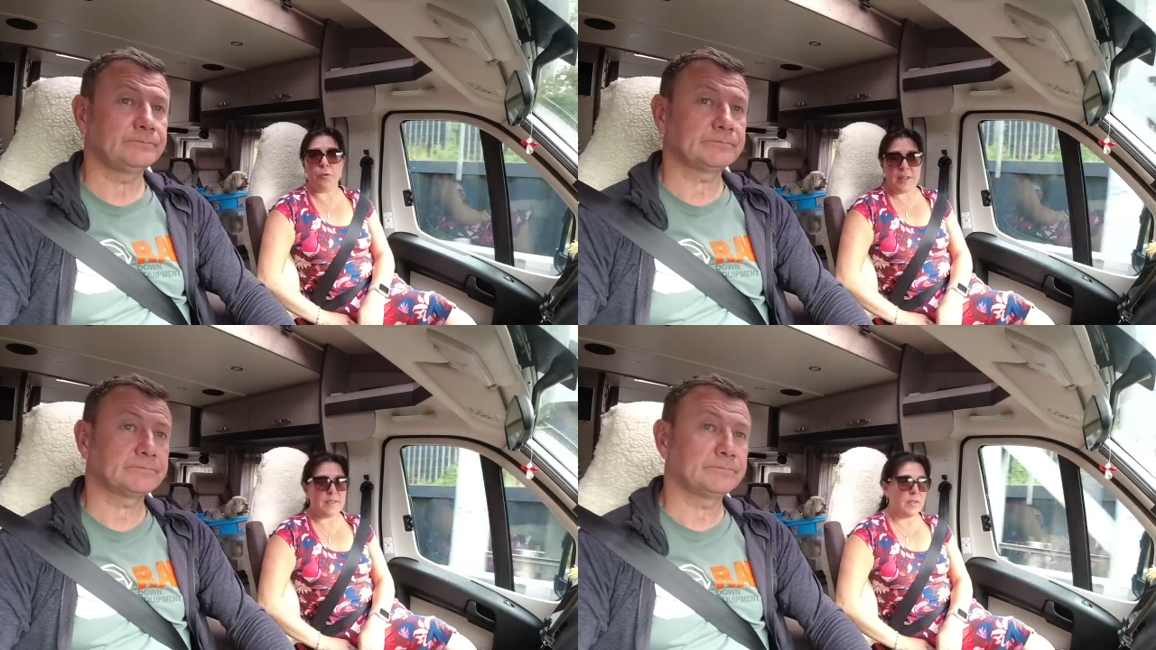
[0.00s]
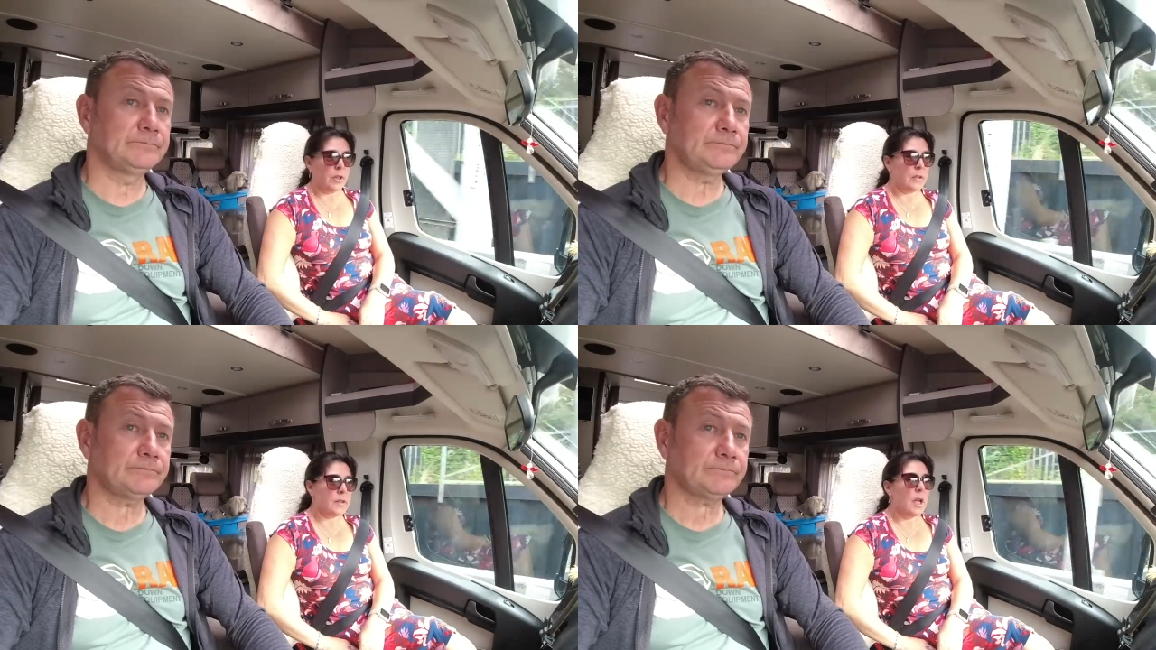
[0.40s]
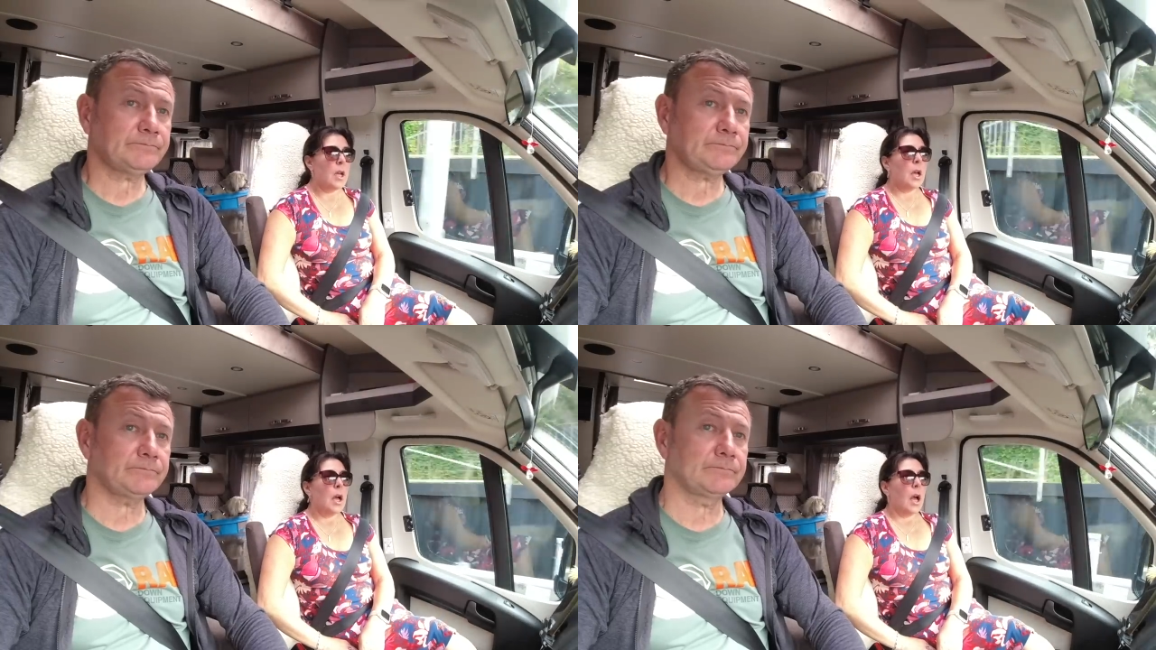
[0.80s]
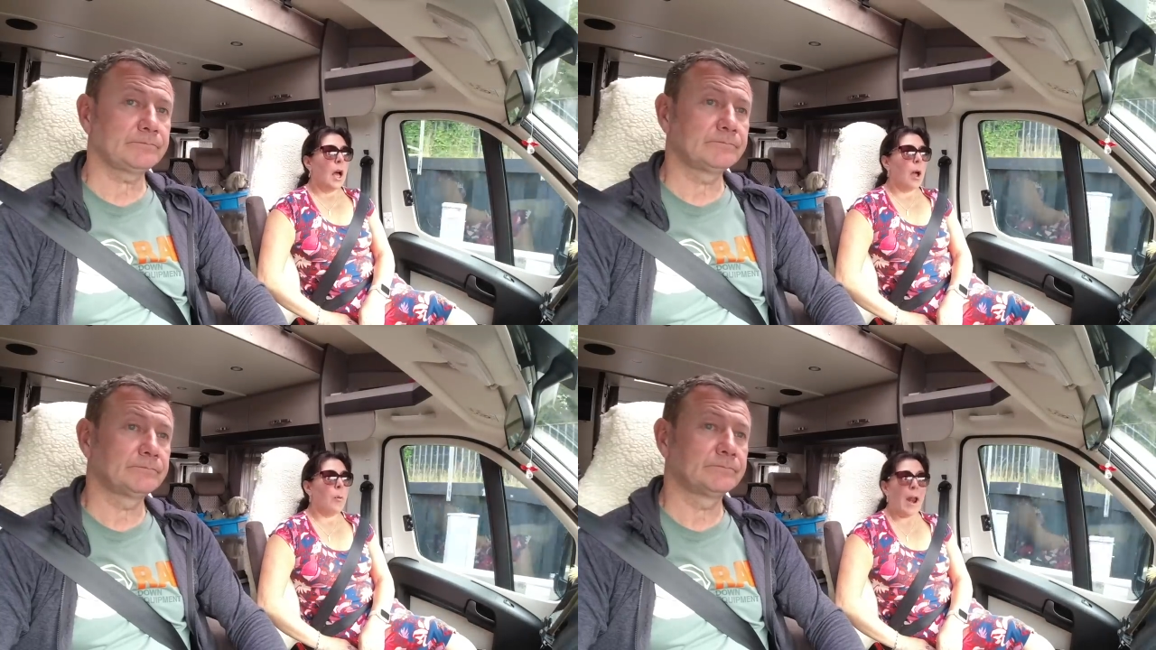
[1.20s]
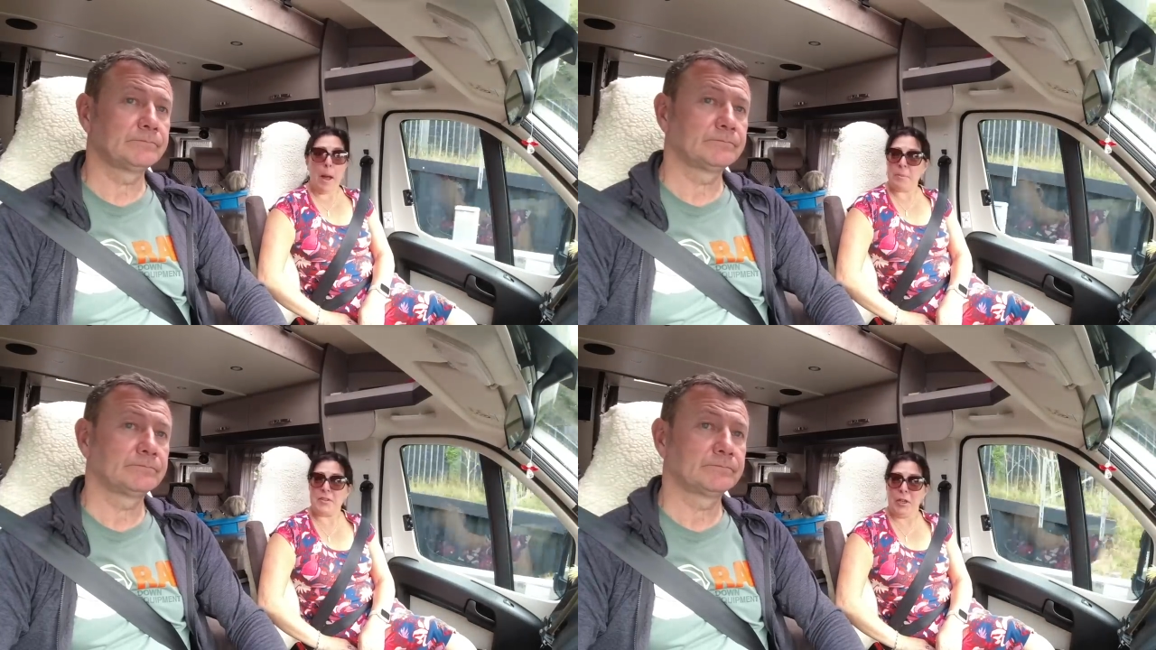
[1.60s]
Speaker 1: festivals and we're
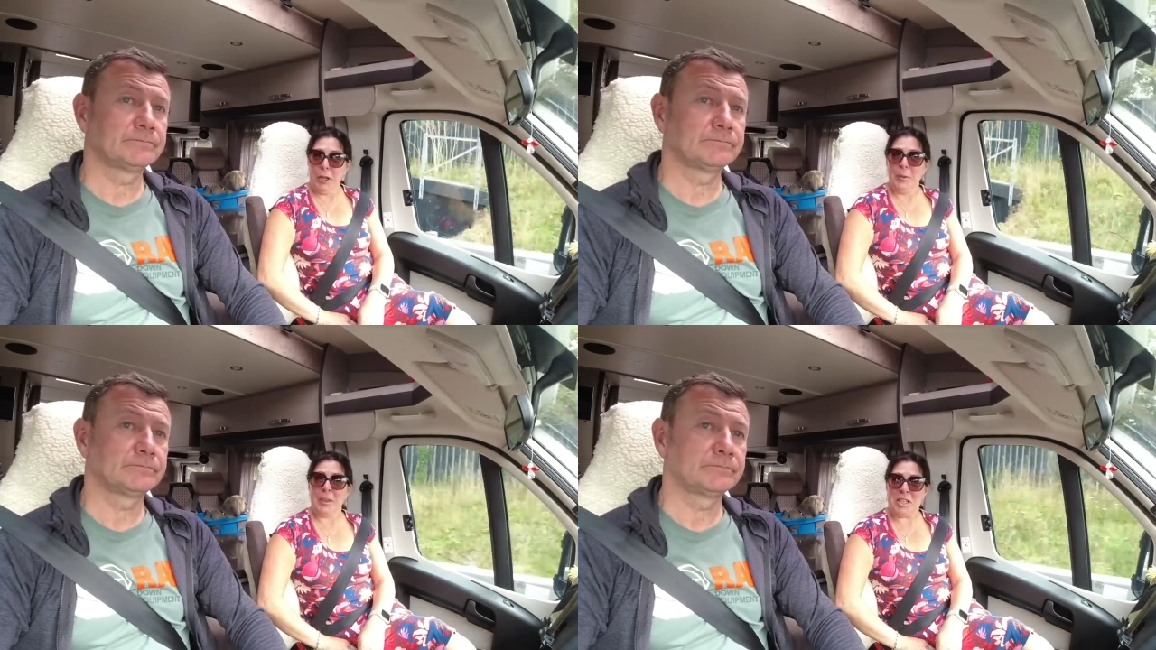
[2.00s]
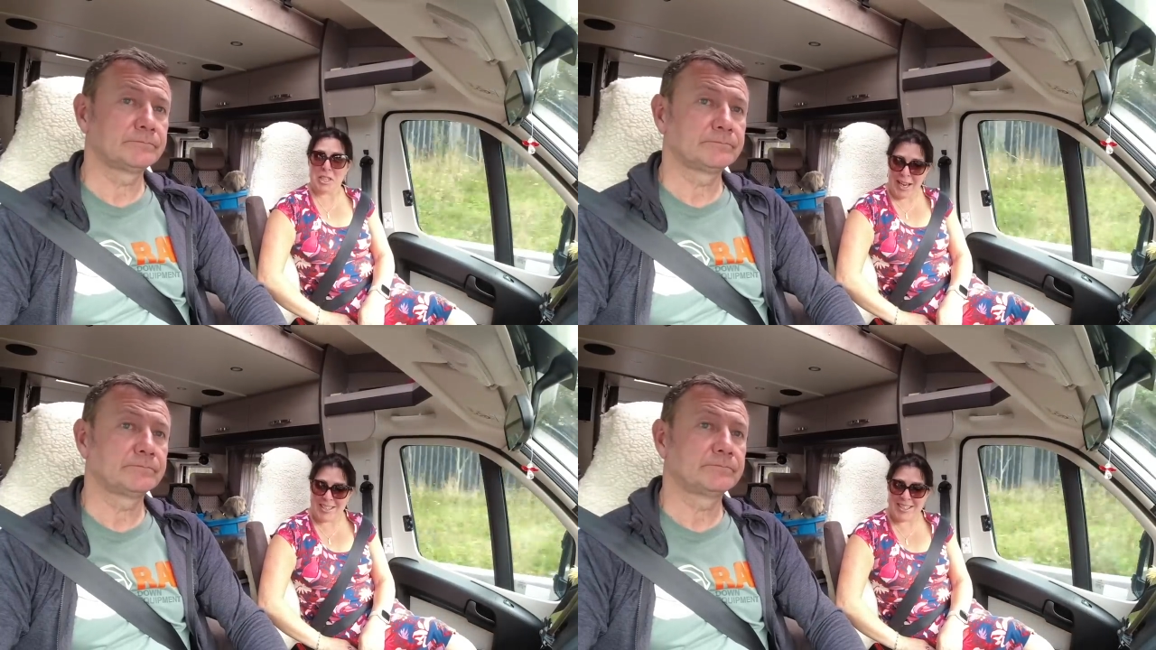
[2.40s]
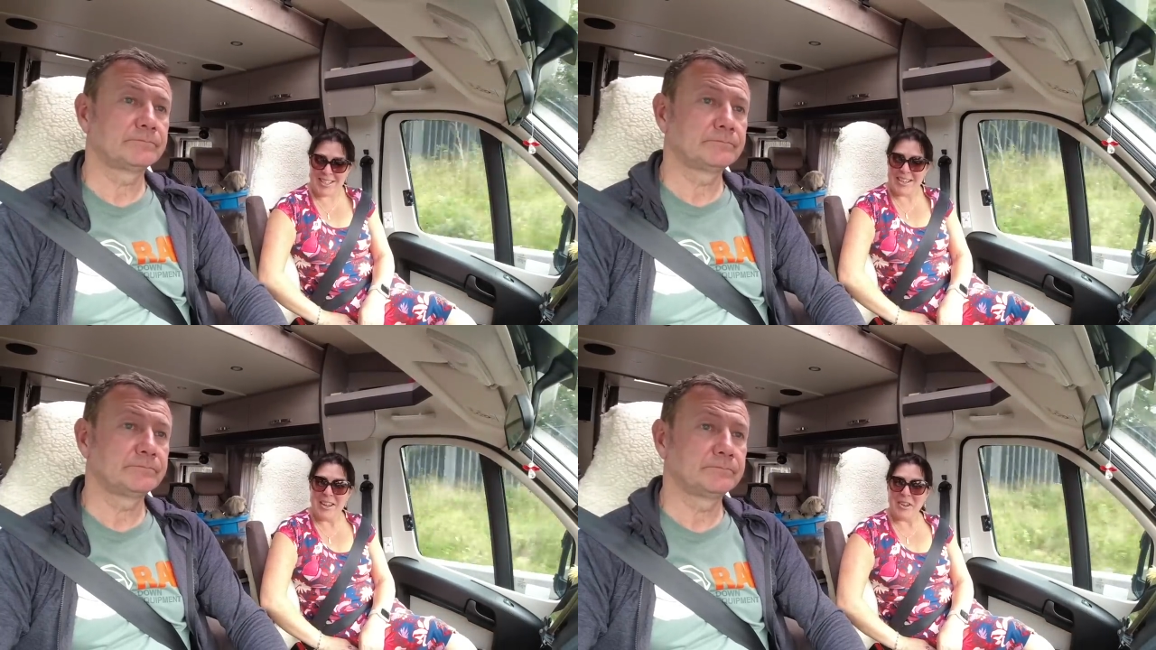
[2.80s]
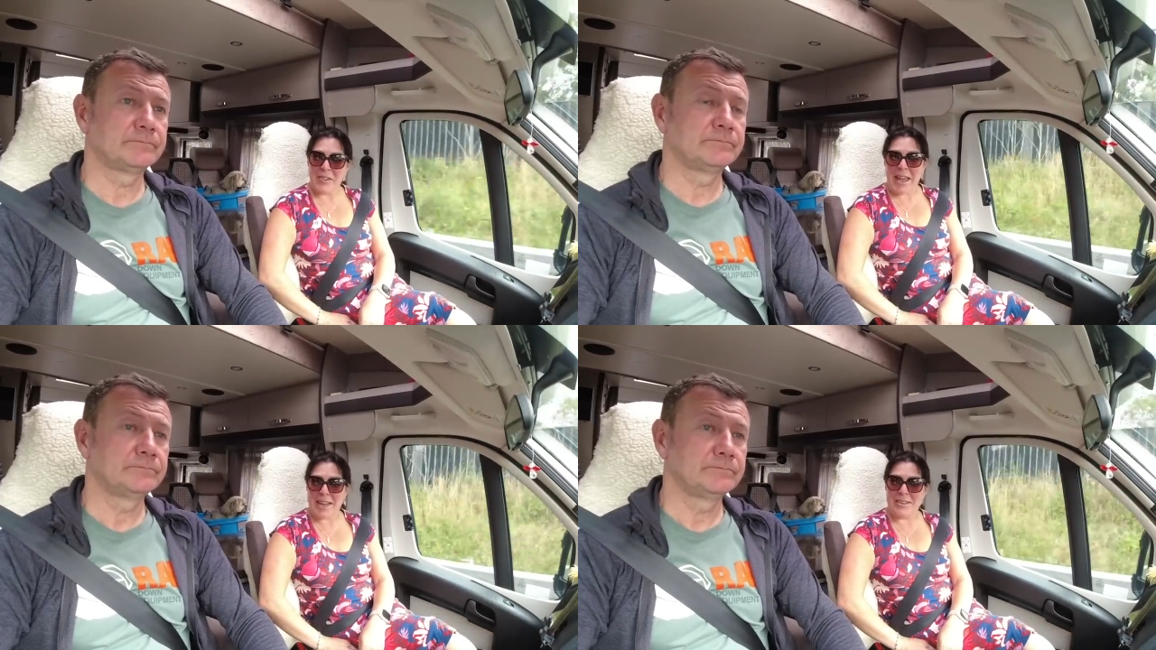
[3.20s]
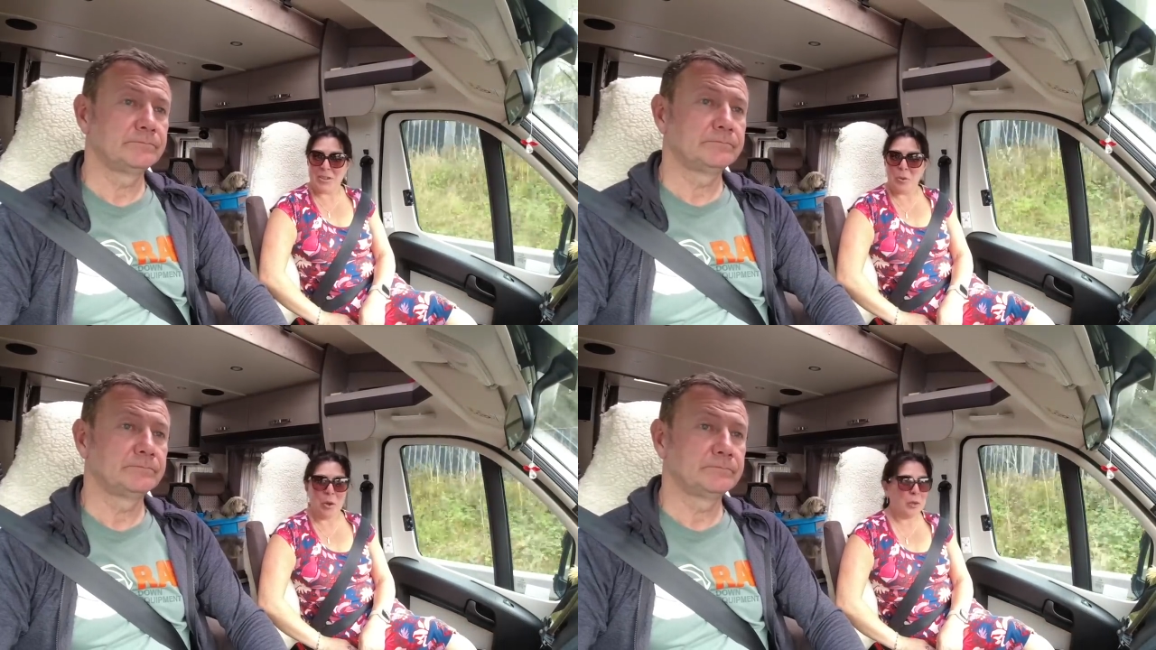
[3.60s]
absolutely shattered. We're getting
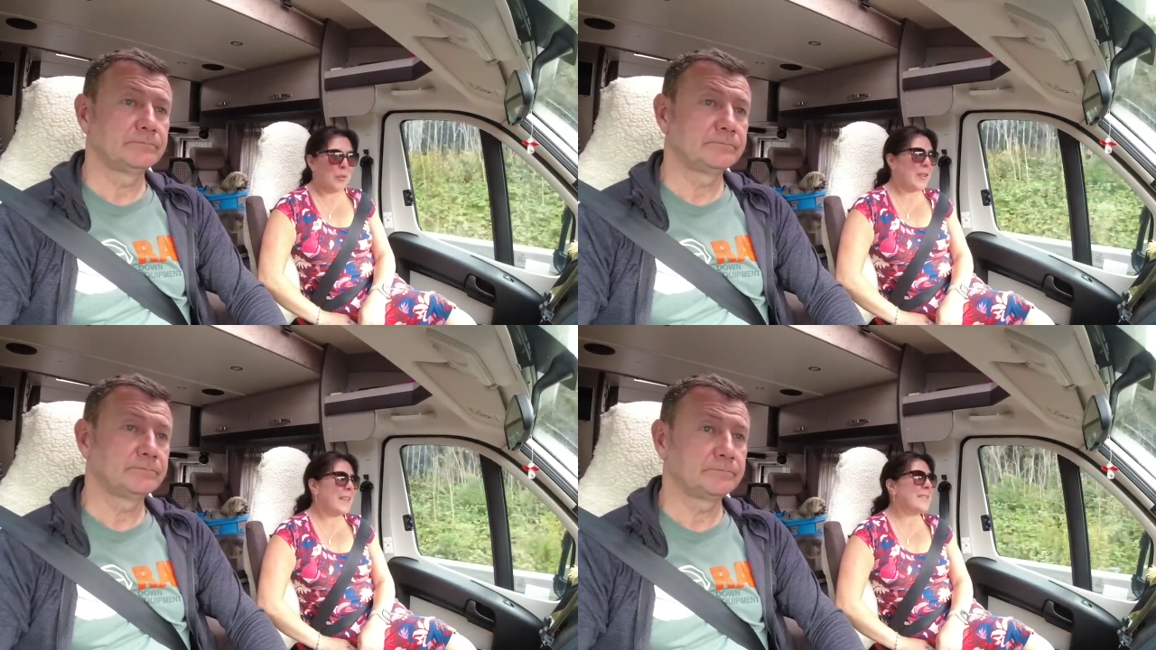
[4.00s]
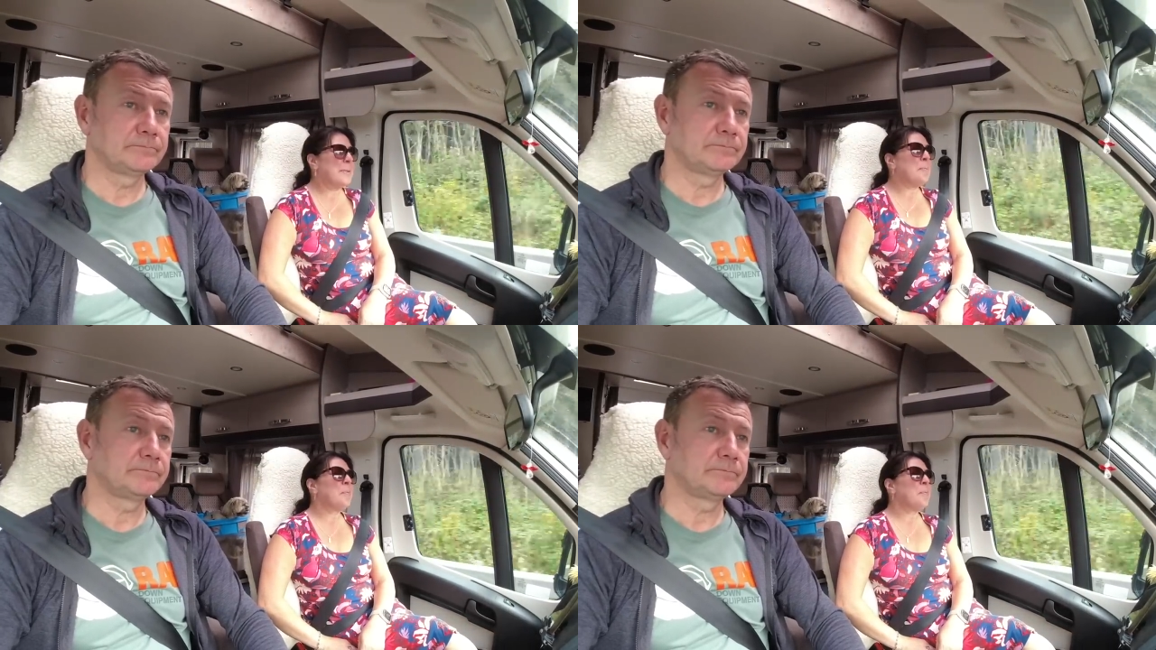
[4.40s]
too old for this.